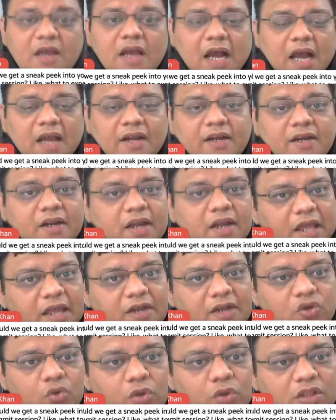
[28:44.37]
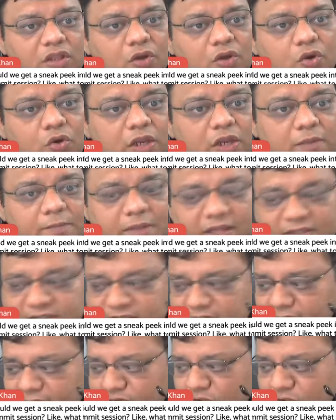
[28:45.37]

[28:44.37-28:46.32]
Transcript: and doing good and bad stuff.